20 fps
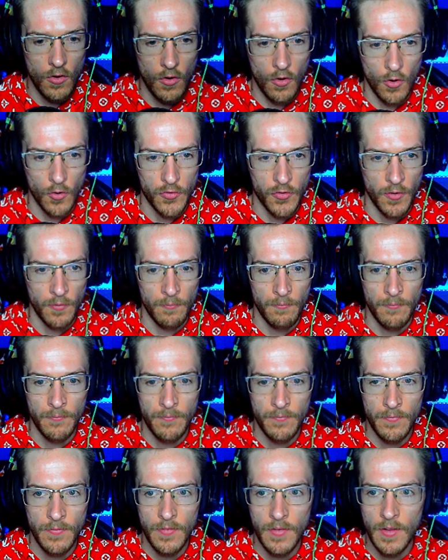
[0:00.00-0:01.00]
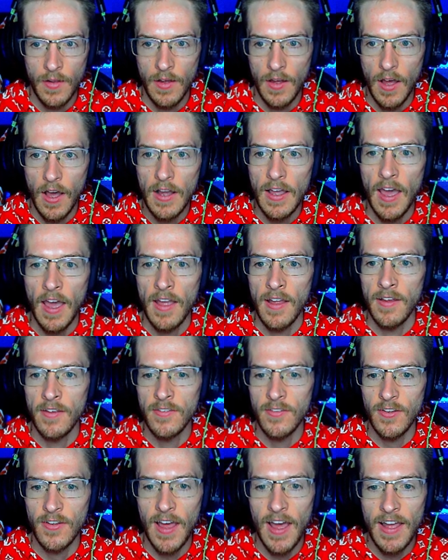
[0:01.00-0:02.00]
Awesome. Okay,
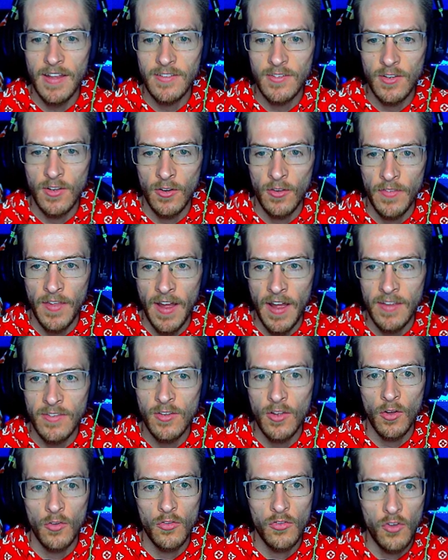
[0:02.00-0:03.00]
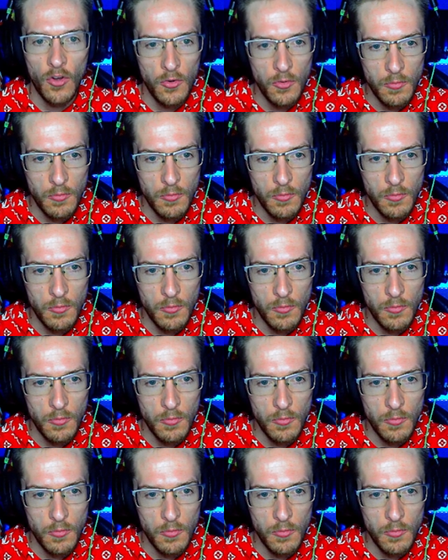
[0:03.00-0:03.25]
so that hasn't gone too